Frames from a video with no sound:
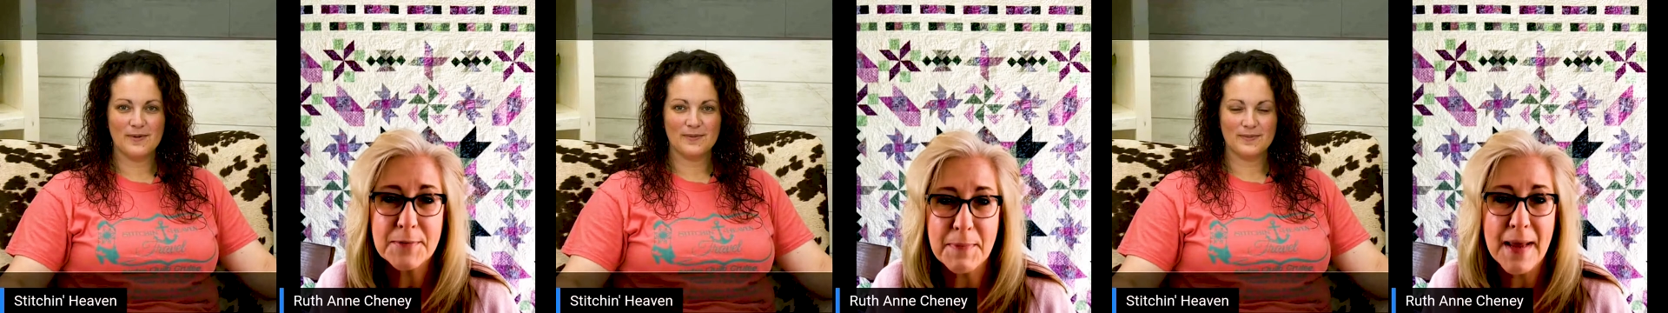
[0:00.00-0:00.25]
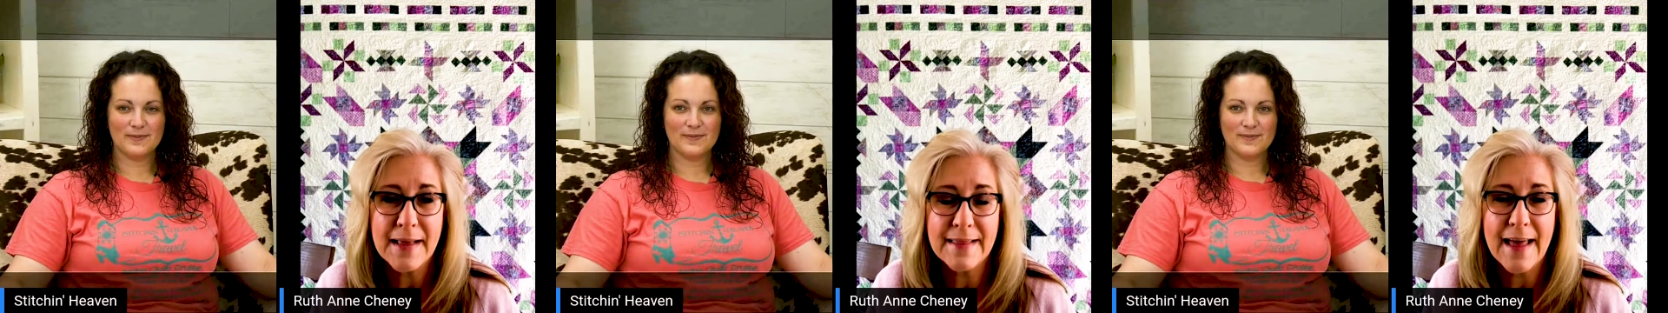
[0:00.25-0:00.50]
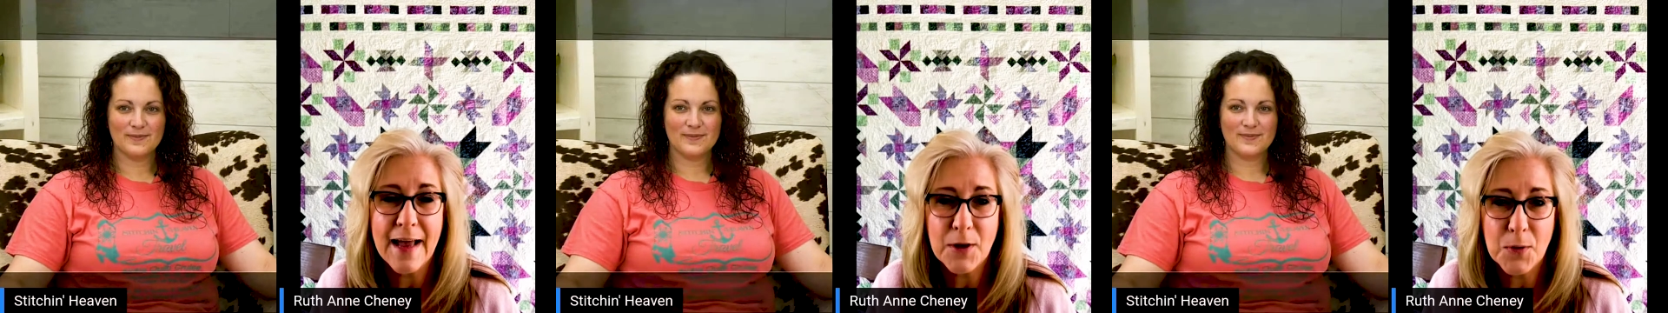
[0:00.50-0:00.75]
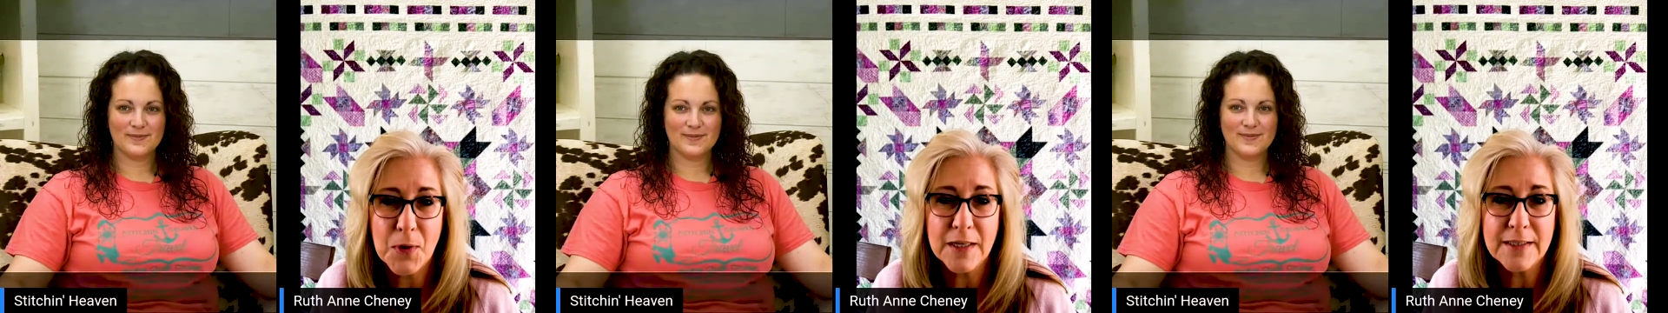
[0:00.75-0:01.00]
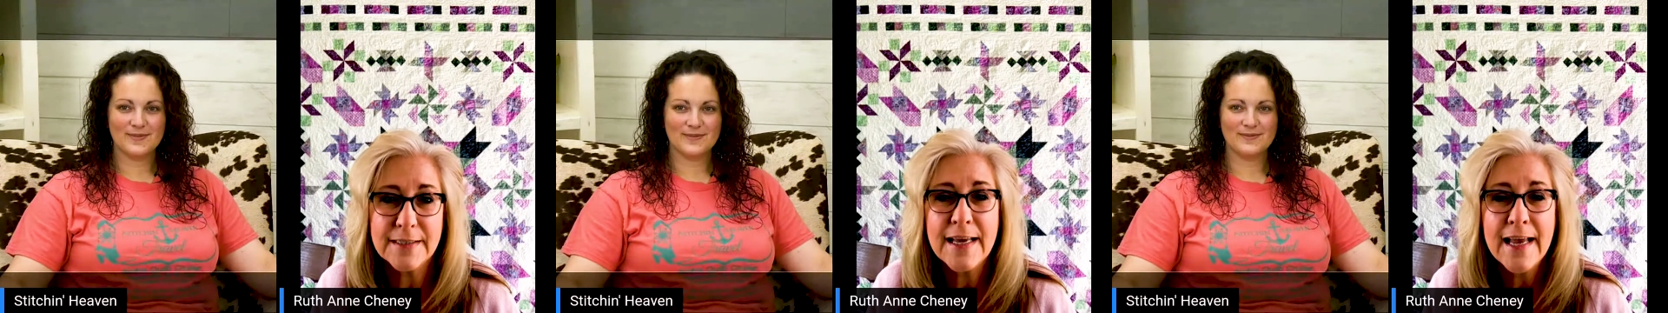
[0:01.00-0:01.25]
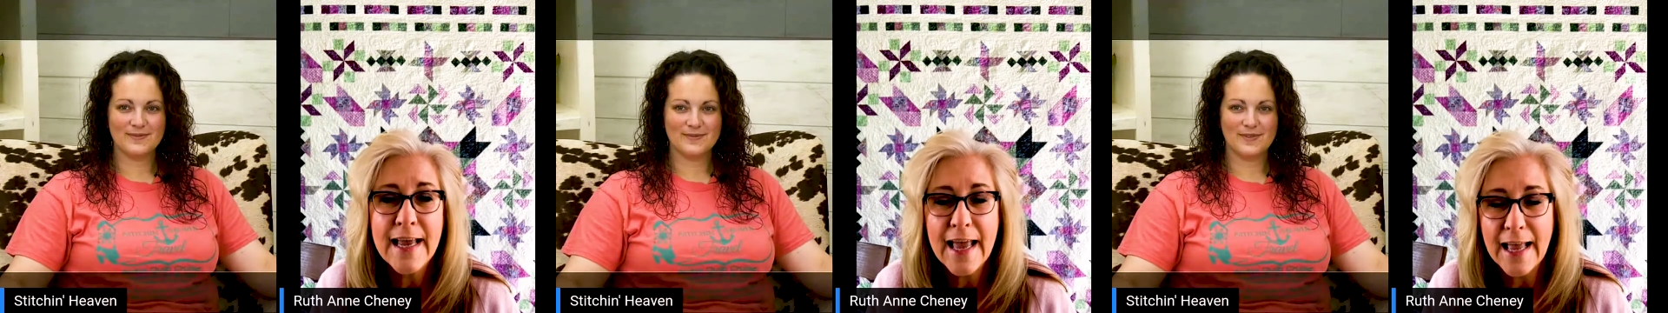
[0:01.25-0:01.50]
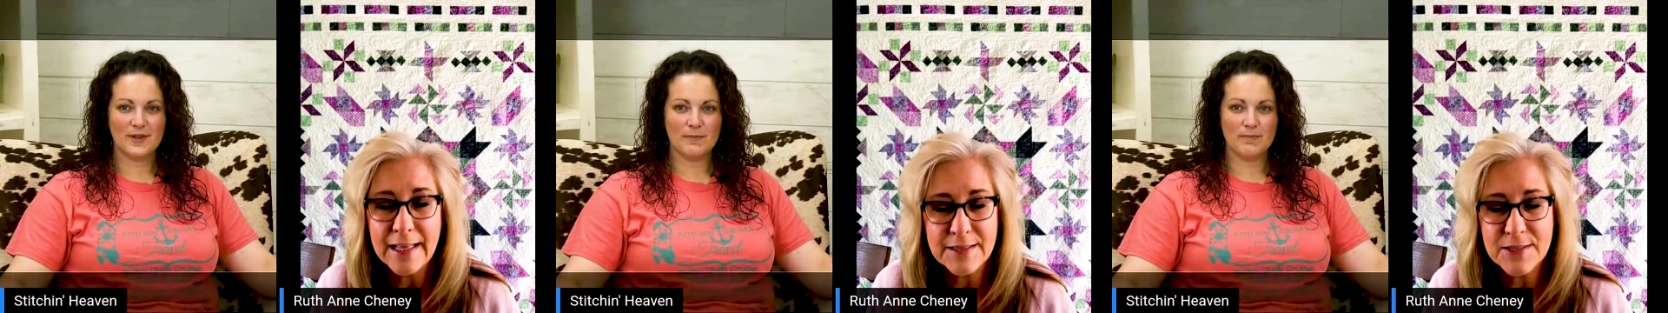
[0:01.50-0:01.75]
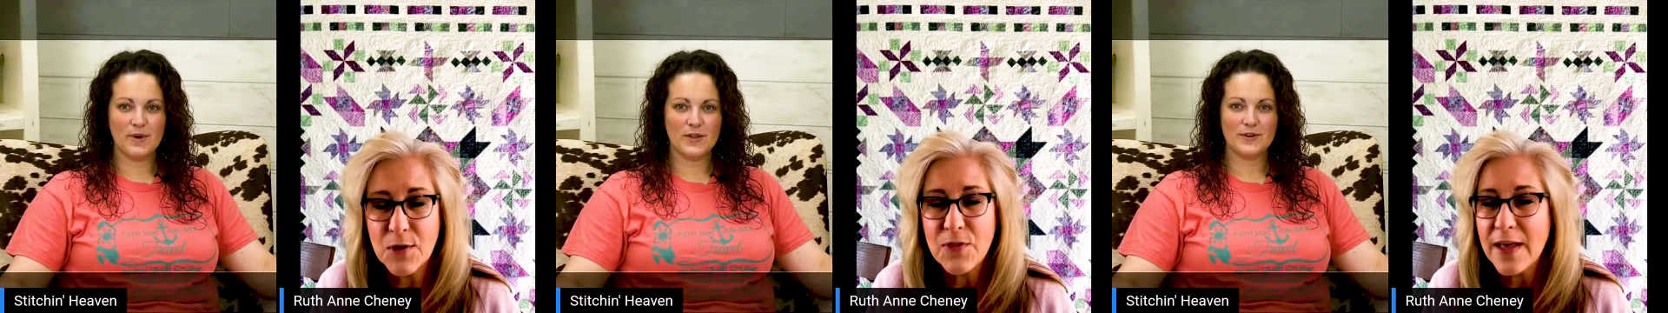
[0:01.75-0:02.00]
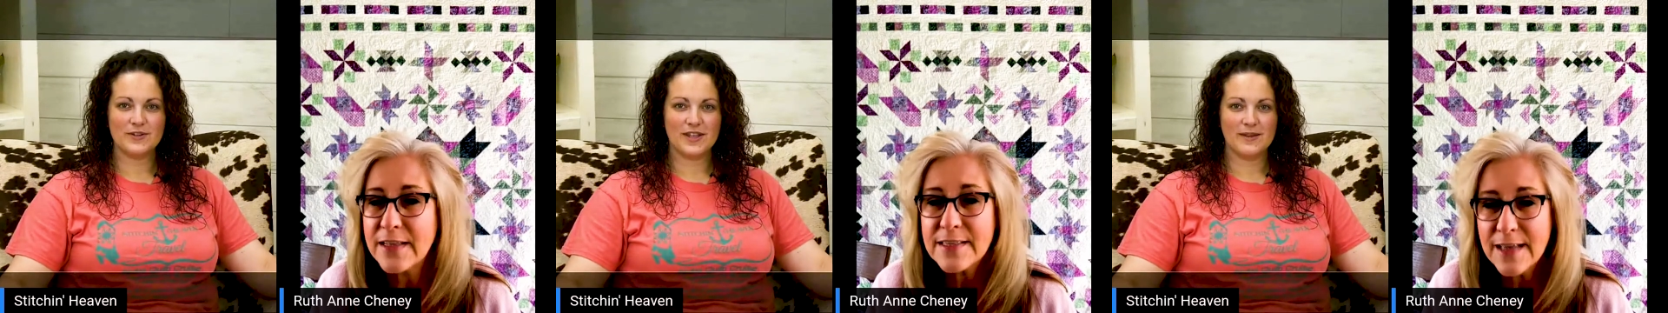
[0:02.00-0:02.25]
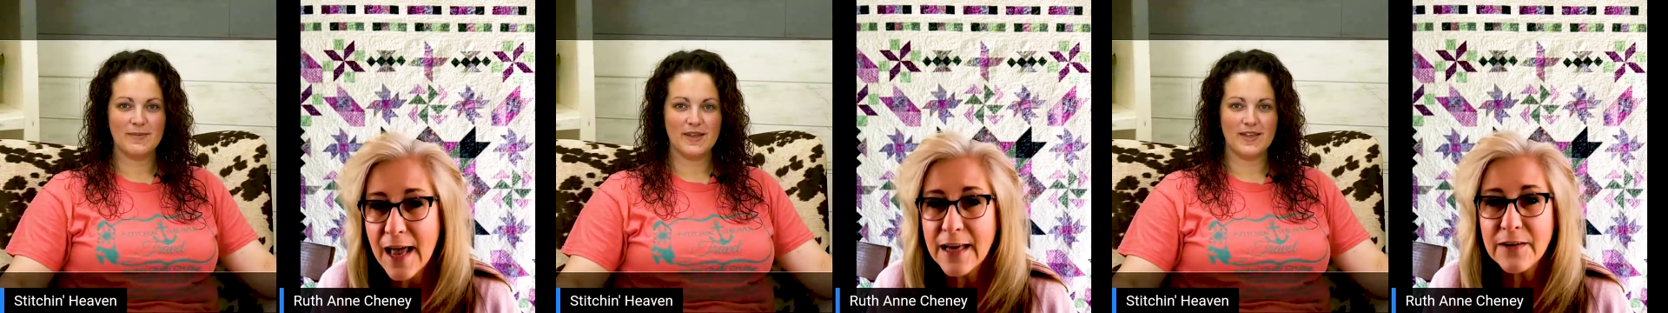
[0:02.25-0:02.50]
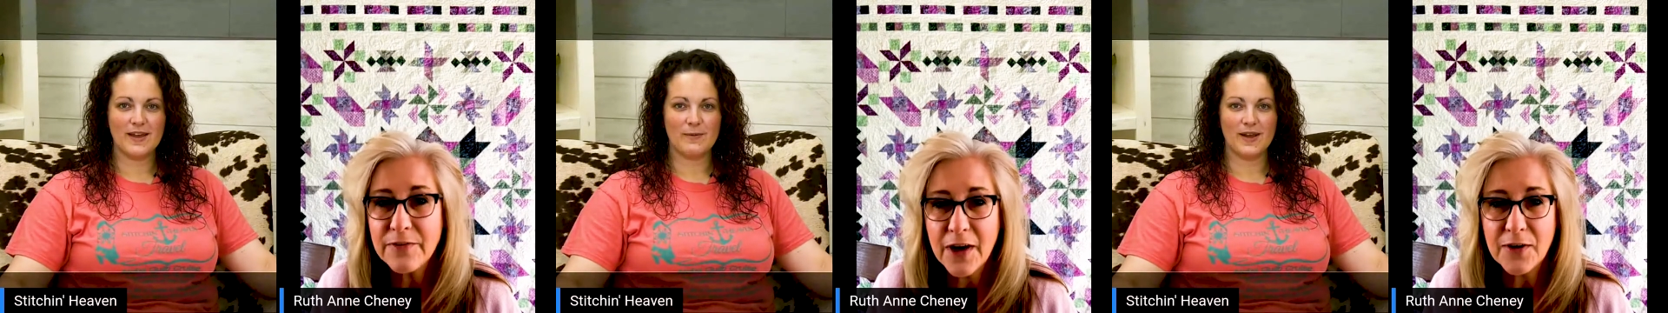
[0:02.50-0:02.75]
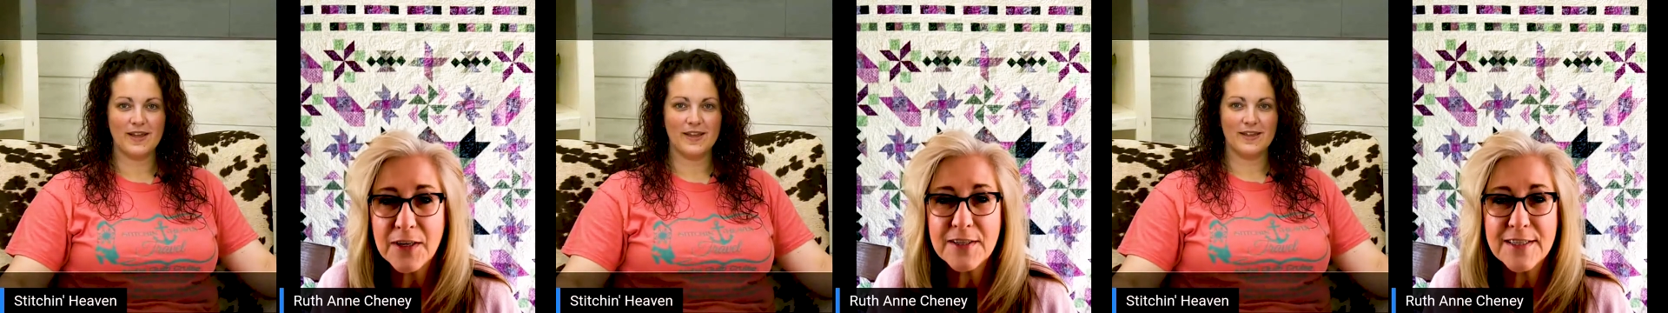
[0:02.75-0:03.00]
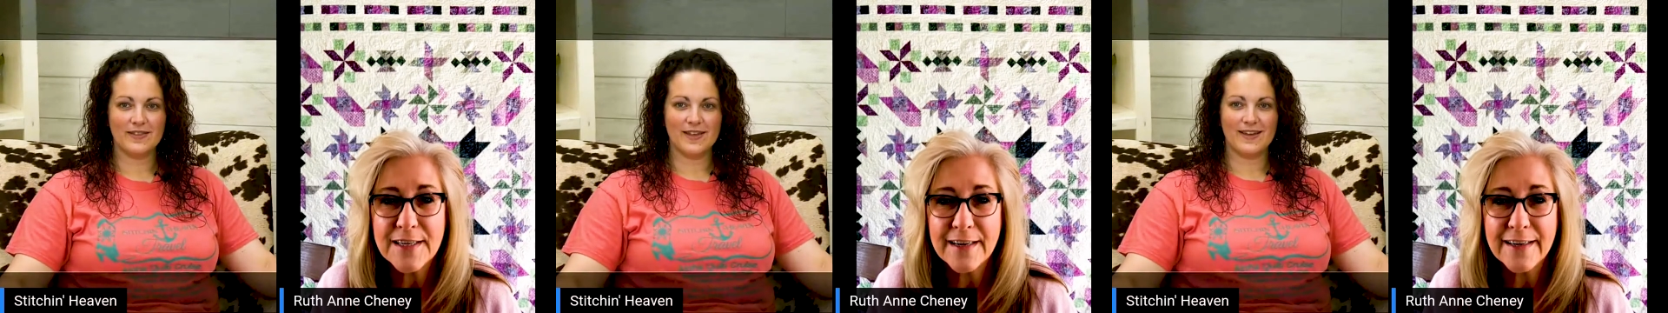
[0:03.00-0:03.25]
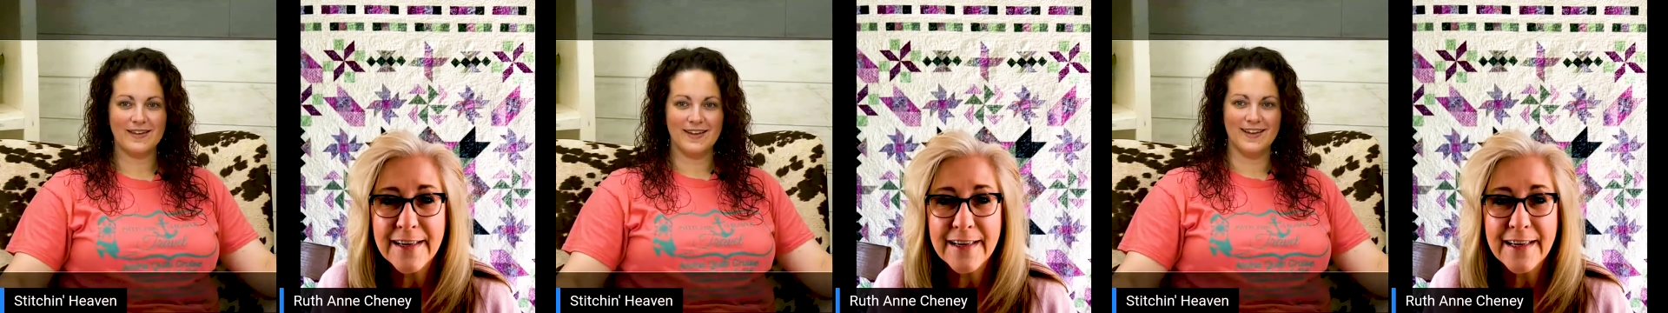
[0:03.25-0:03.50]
Speaker 1: to make that quilt. And so mothers can be that way, can't they?